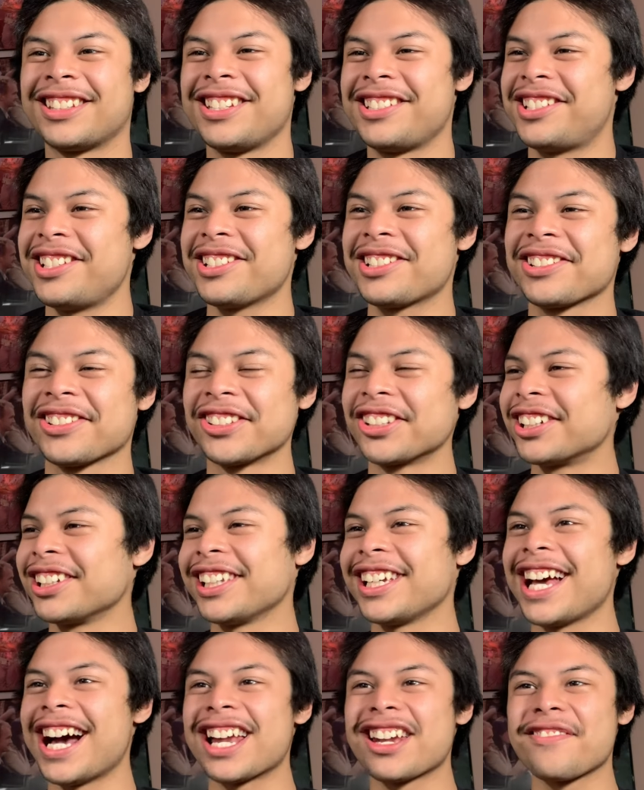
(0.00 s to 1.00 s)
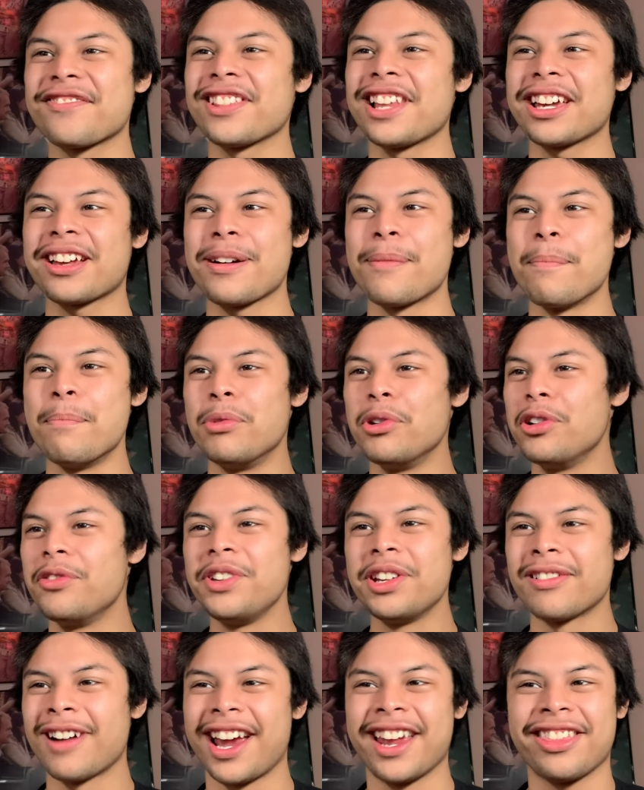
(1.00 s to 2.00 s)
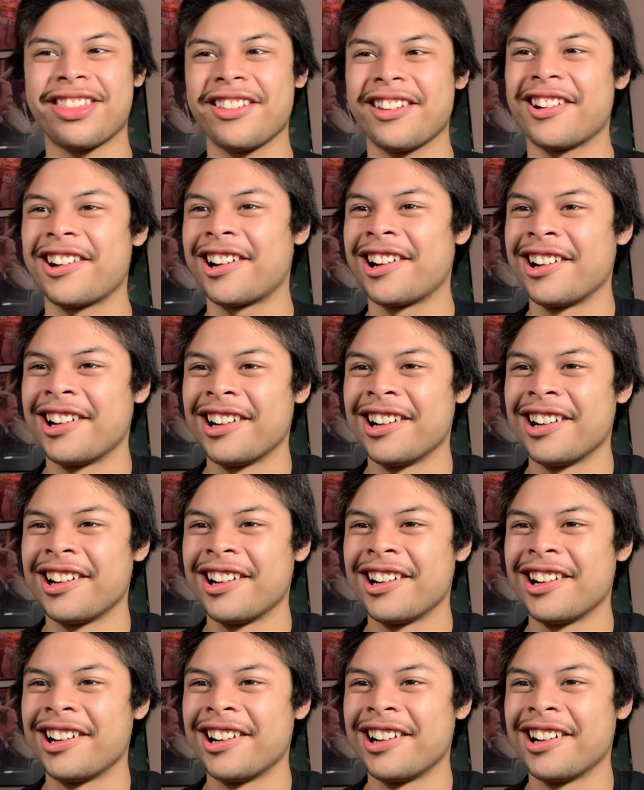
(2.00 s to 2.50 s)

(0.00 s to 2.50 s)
This is literally out of, like, a movie right there.